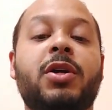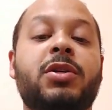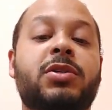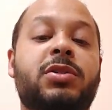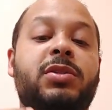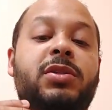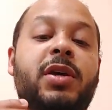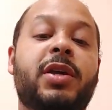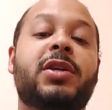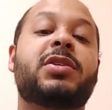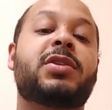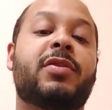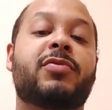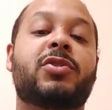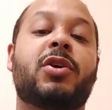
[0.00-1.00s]

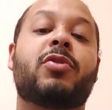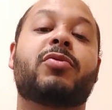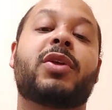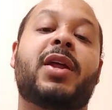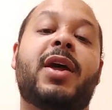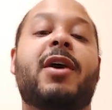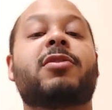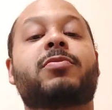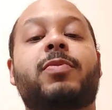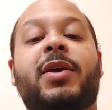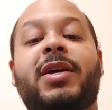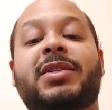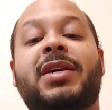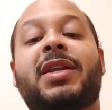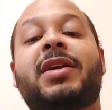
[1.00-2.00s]
Studies have shown that
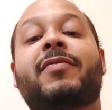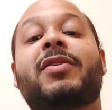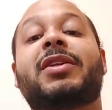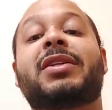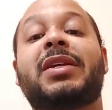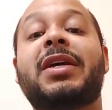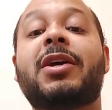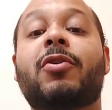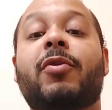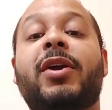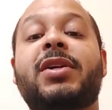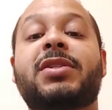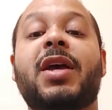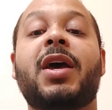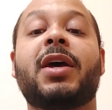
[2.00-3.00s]
houseplants can even
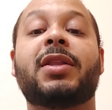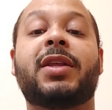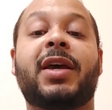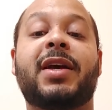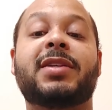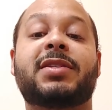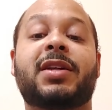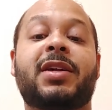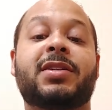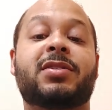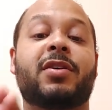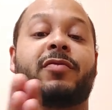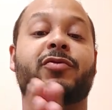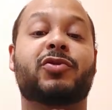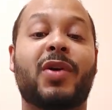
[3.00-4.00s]
decrease the incidence
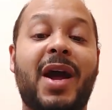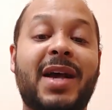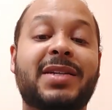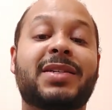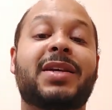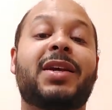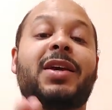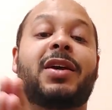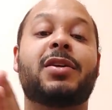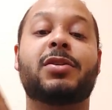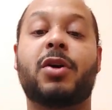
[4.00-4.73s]
of dry skin,